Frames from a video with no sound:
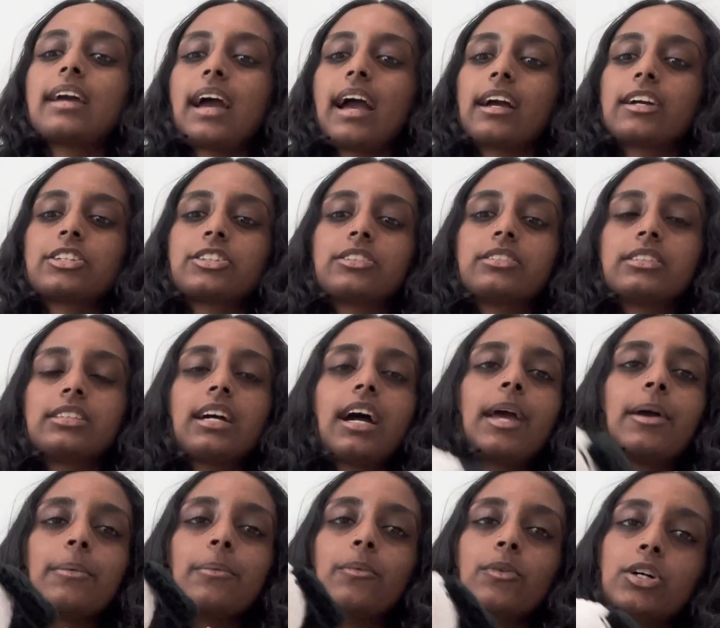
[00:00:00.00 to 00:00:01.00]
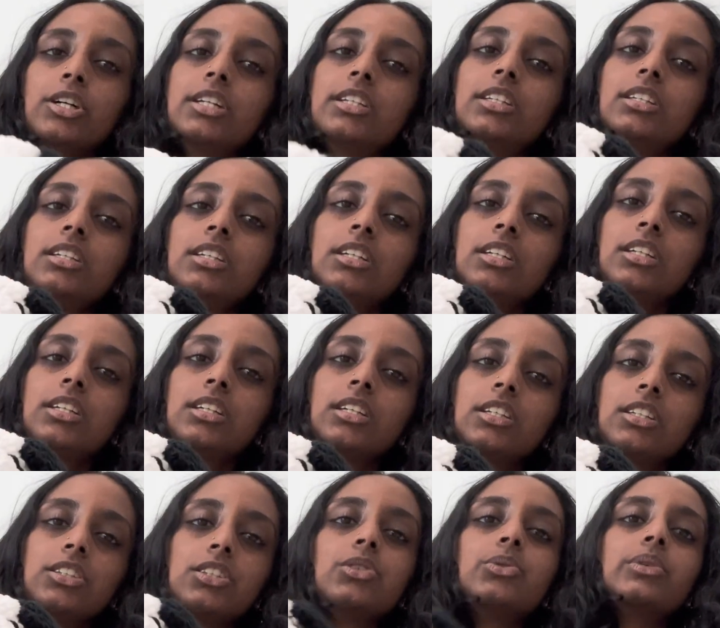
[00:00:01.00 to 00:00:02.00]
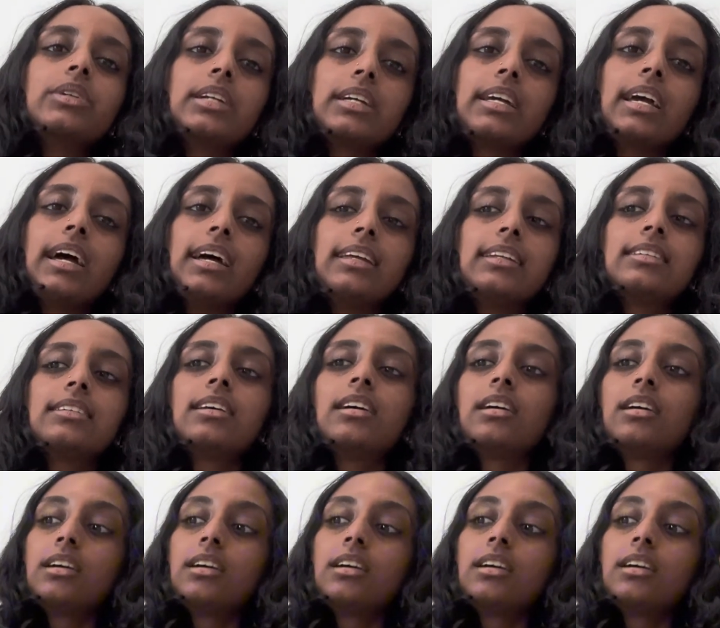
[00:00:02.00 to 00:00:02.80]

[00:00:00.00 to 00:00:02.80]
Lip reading: Actually, I would do it again,